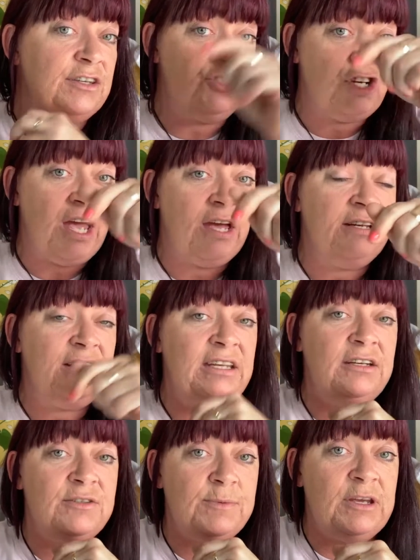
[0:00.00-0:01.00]
listening to
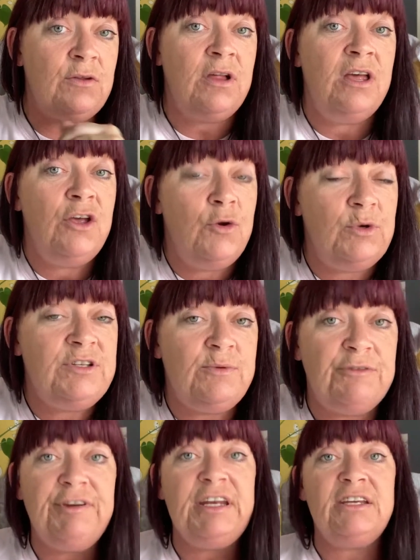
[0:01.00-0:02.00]
it. So feel free to
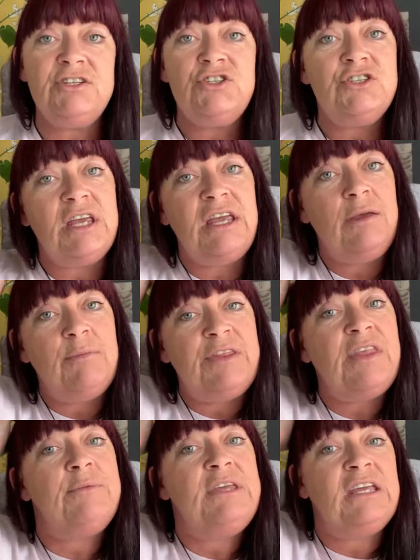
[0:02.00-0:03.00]
message me anytime.
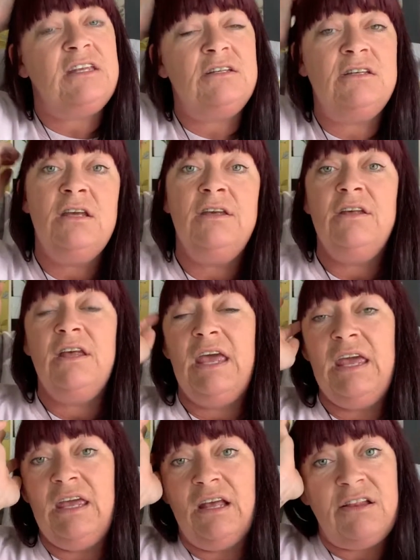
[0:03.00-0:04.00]

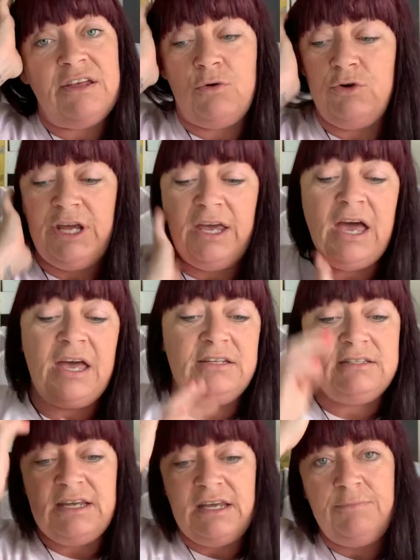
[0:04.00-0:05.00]
Like I say, it's quite
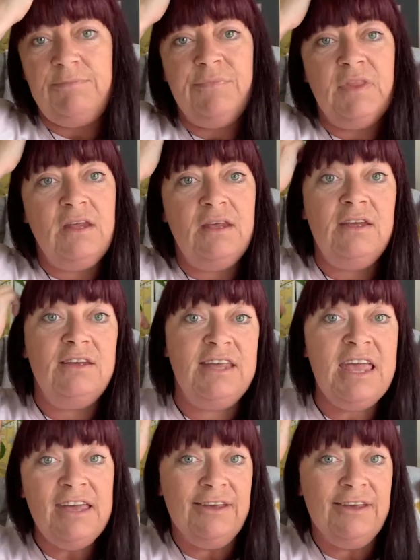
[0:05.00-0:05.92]
an easy process to